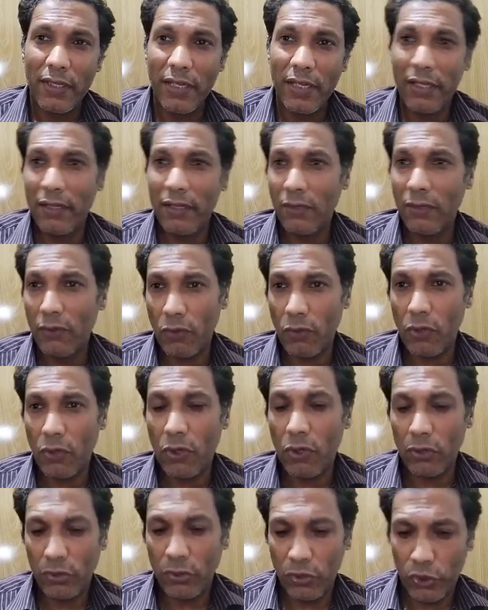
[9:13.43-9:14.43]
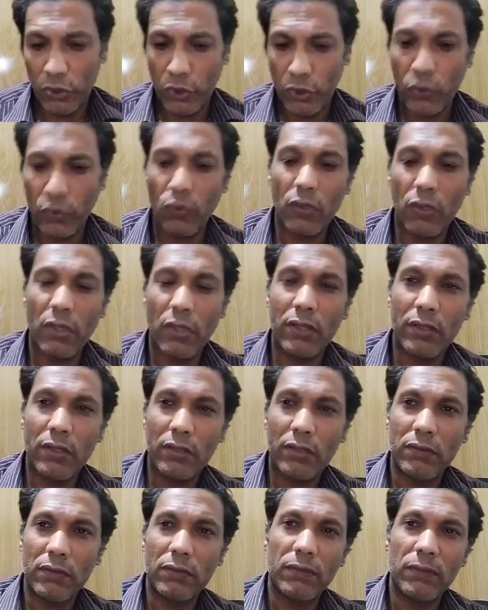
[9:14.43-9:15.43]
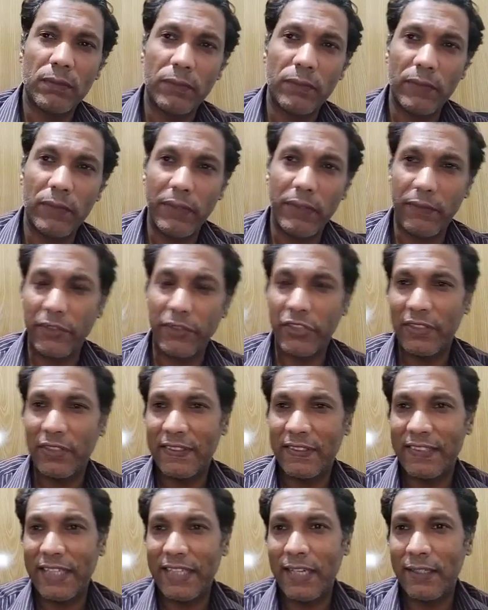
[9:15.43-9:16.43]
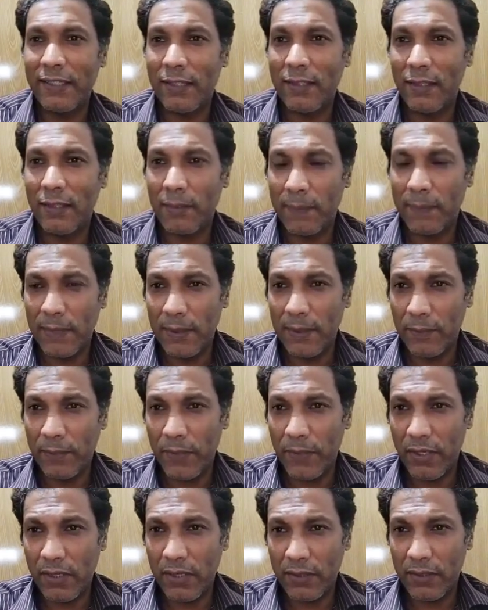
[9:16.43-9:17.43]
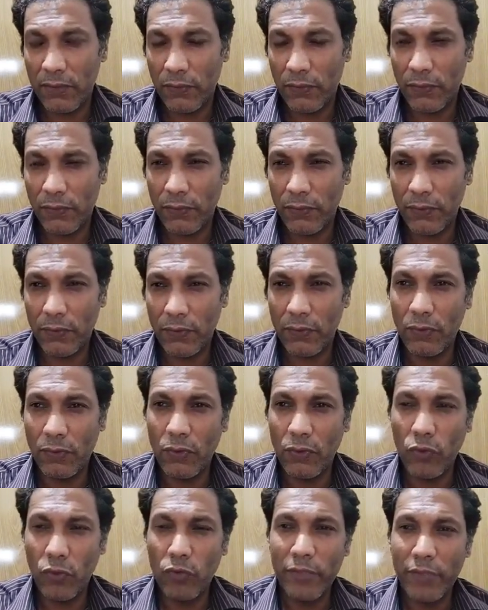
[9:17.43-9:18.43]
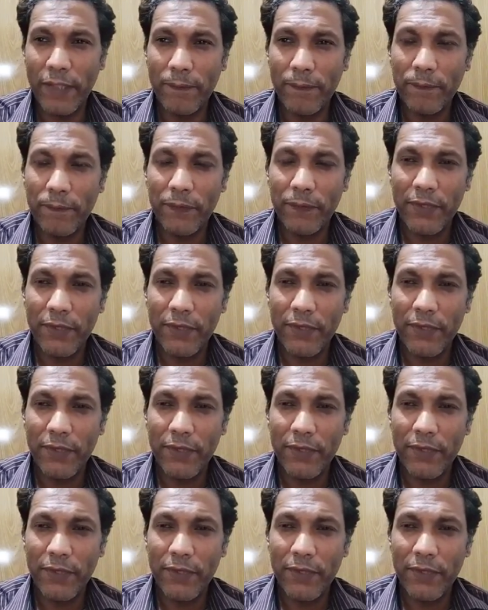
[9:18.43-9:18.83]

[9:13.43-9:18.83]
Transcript: in North Shoa, which is central part of Oromia.